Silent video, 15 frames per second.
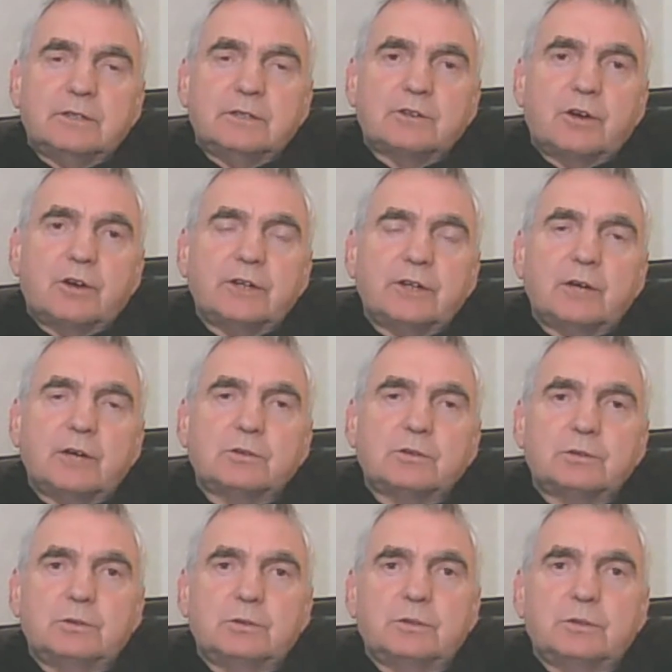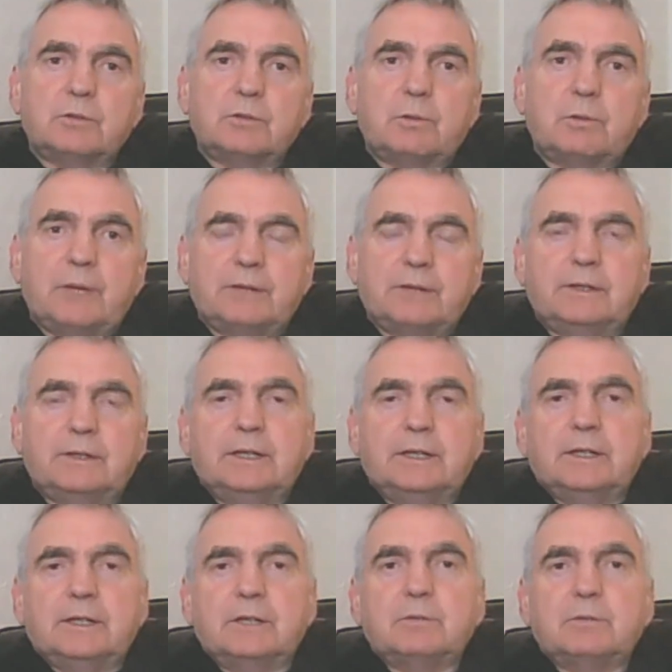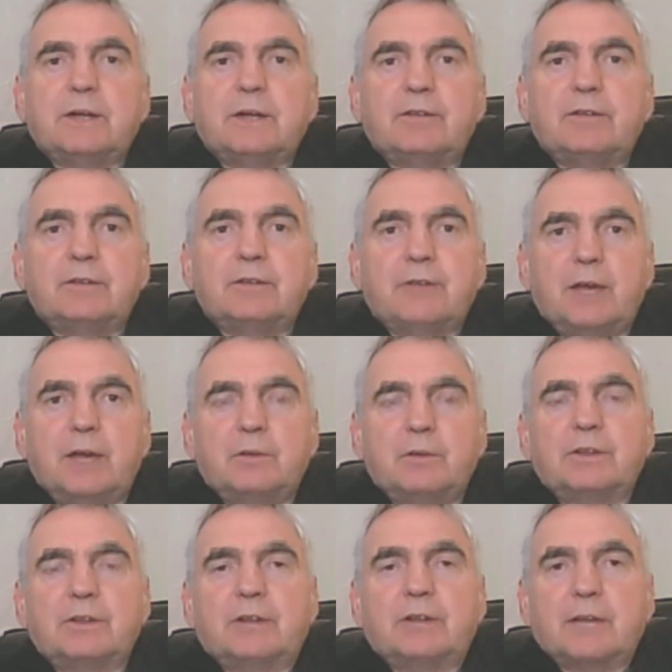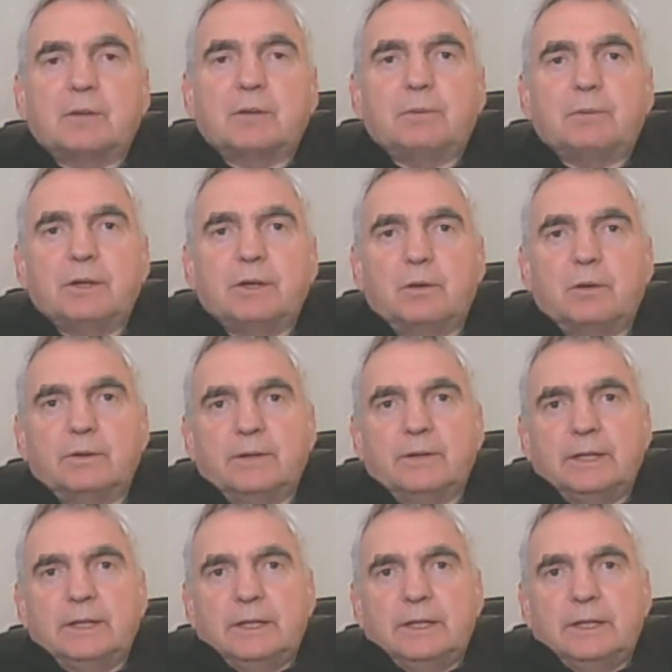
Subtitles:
he's gone now to the woman he's been having an affair with, and I'm on my own.